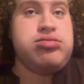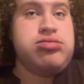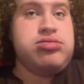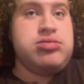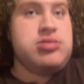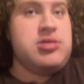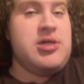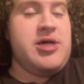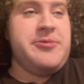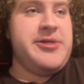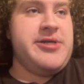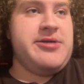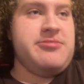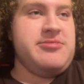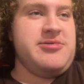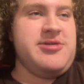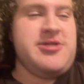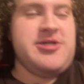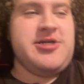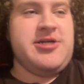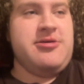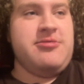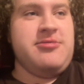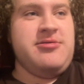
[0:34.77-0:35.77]
I
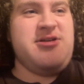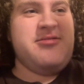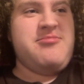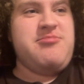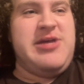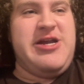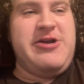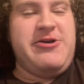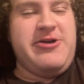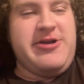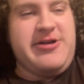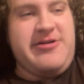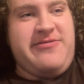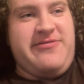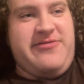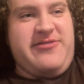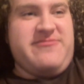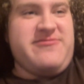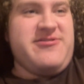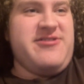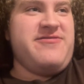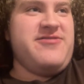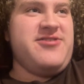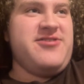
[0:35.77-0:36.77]
mean, a myriad
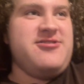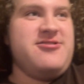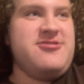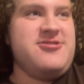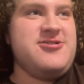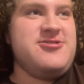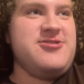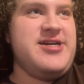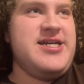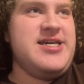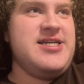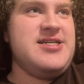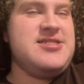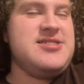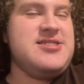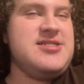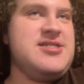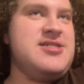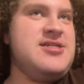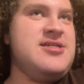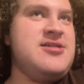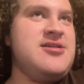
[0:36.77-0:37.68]
of other trades.